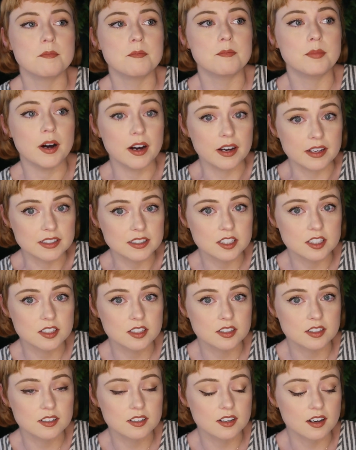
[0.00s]
but
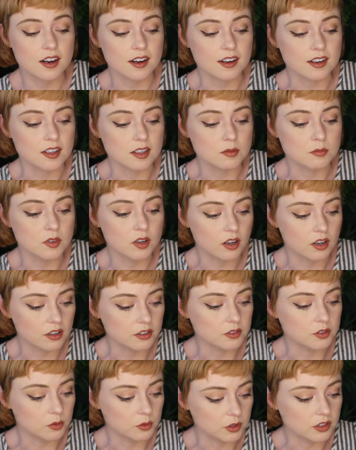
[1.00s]
I am
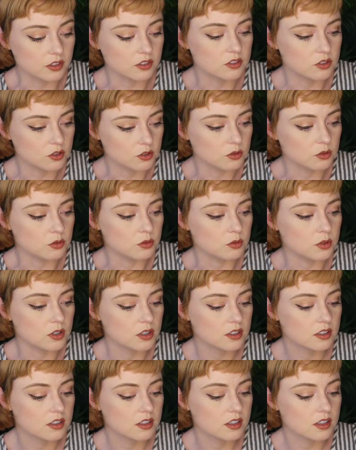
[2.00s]
not going to
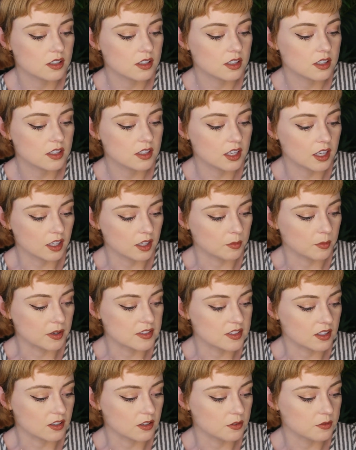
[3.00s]
kick
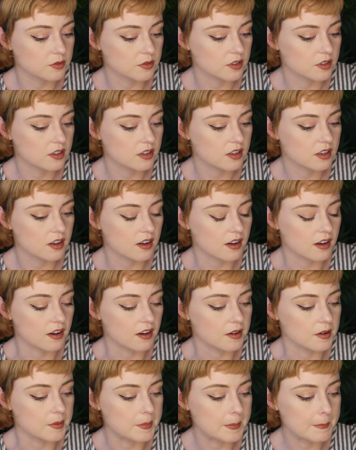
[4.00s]
myself
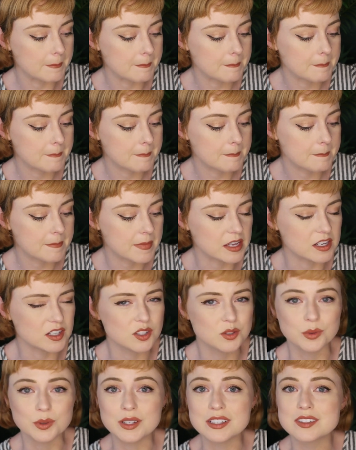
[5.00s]
um,
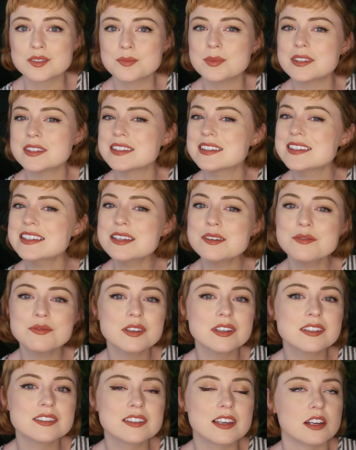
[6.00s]
into a
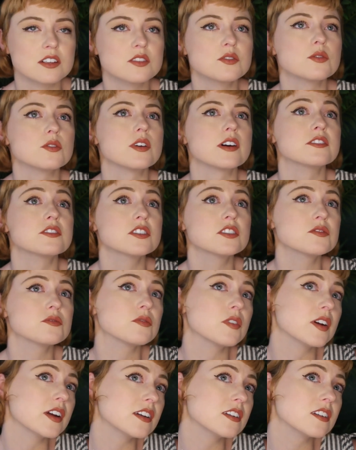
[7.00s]
specific schedule. I just
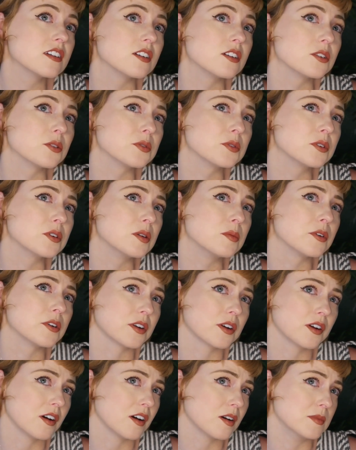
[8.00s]
read Haruki
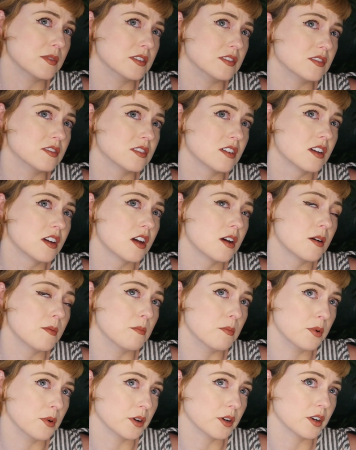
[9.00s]
Murakami's
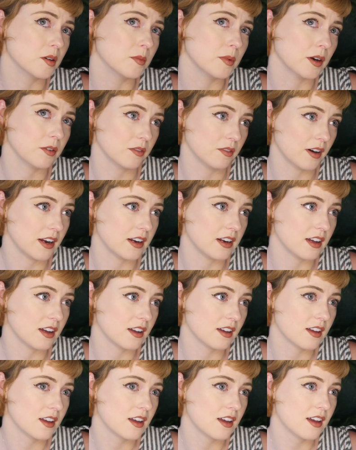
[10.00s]
book about
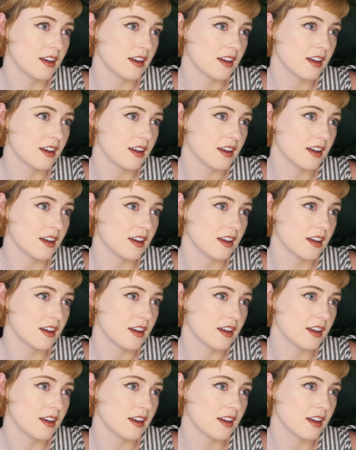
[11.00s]
writing.